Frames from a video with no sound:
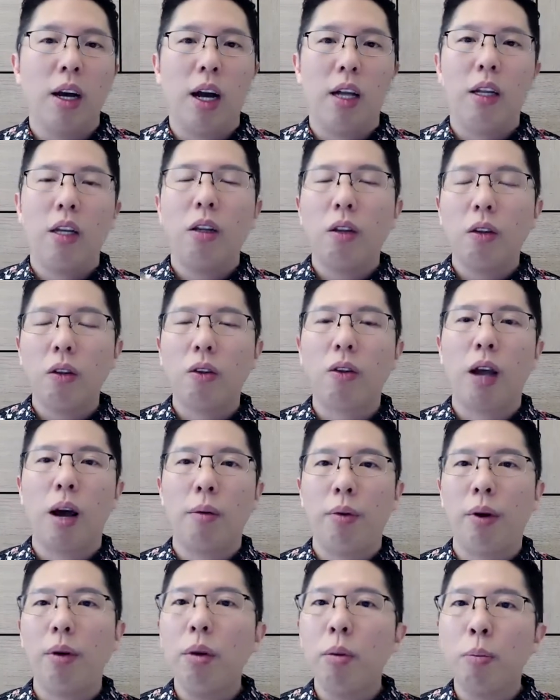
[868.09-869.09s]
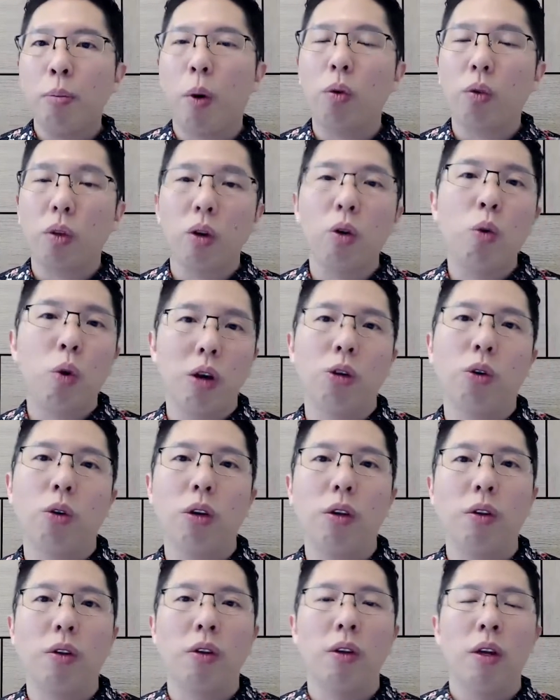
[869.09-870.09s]
I think these are very important
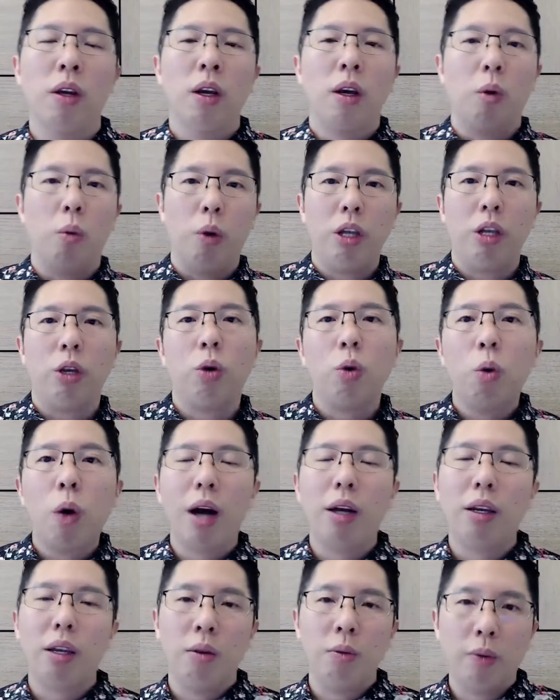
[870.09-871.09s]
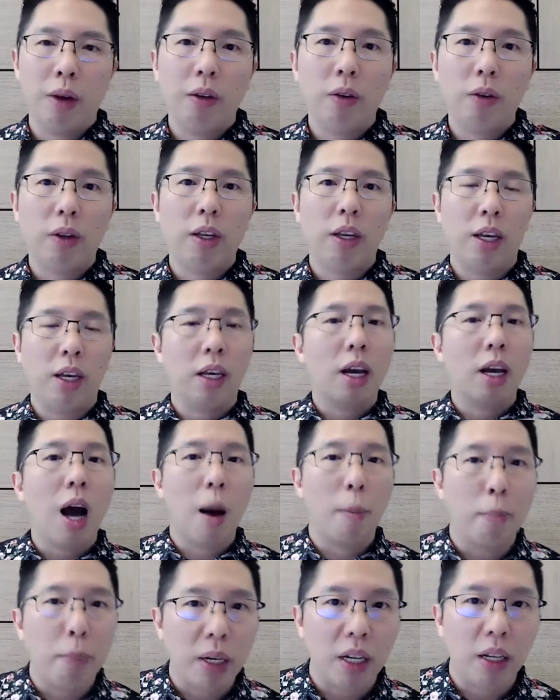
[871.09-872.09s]
questions when you are investing in
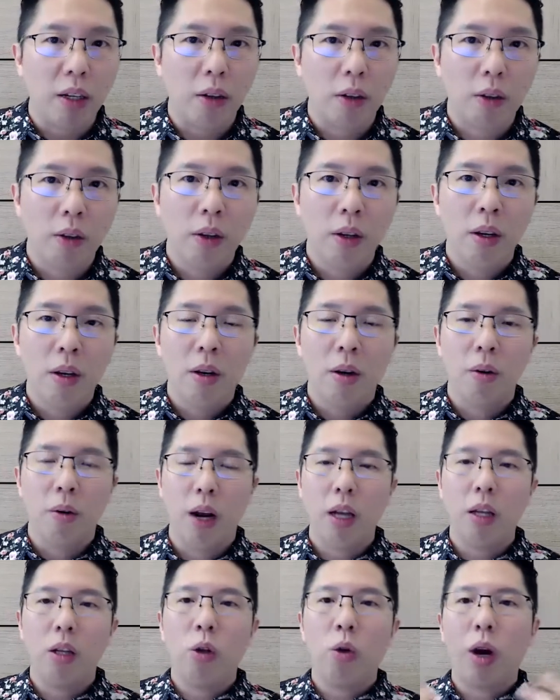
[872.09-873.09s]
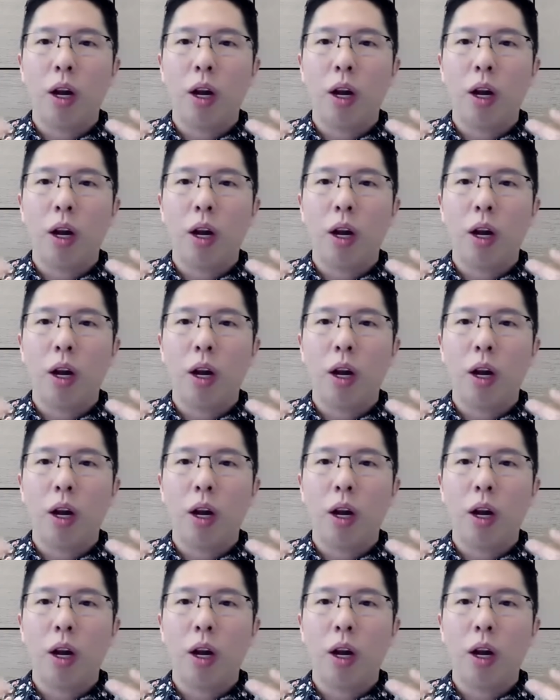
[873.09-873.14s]
companies, right?